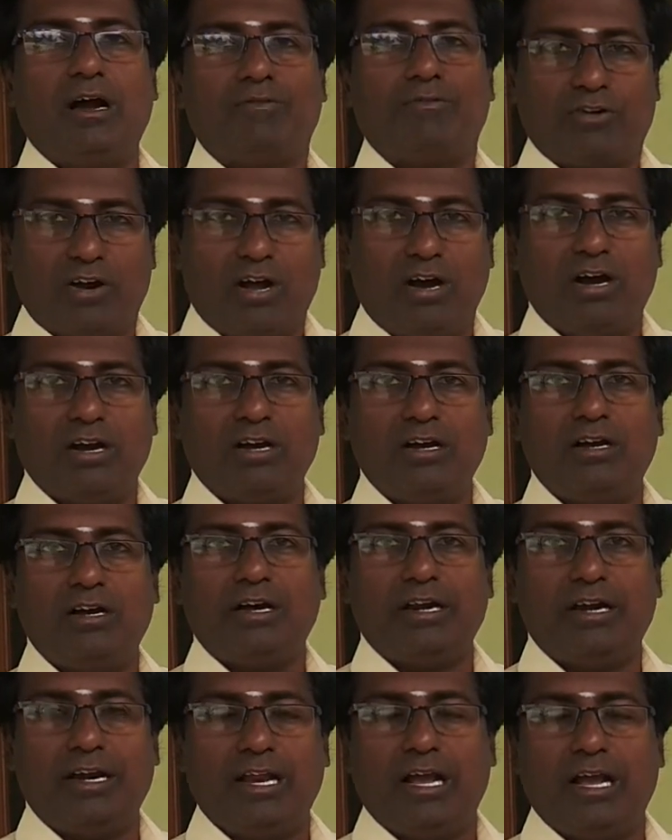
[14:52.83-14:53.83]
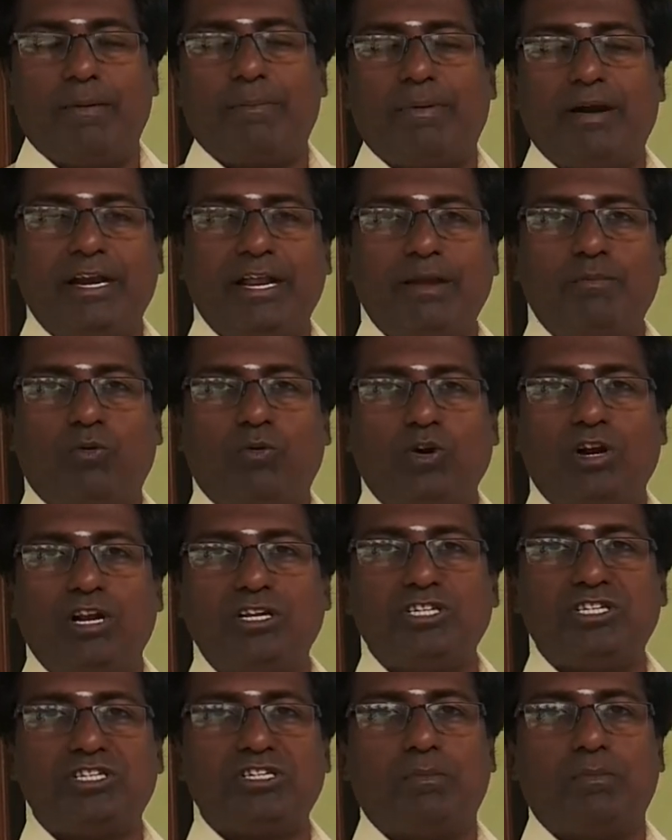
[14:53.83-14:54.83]
frog, hepatic portal
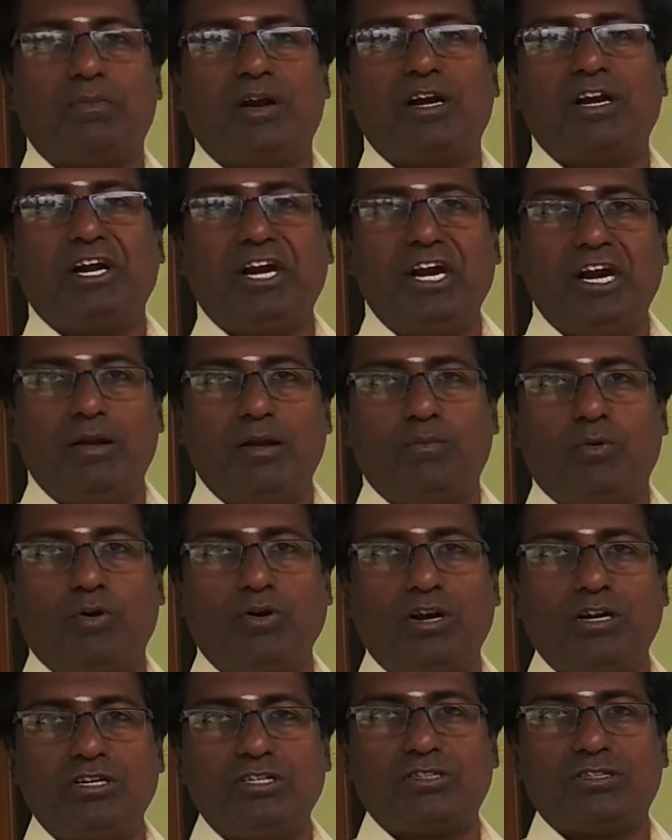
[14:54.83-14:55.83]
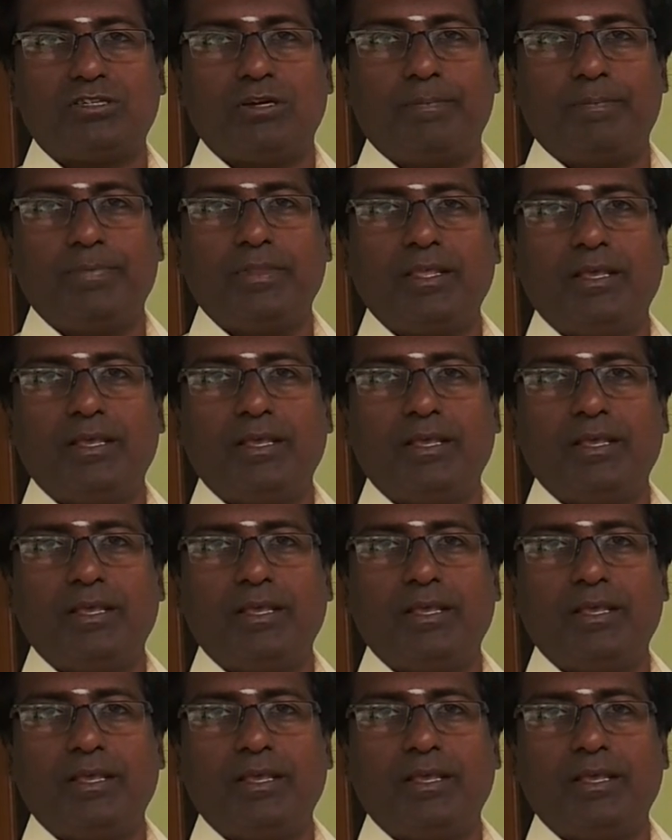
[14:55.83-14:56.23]
system and renal portal system.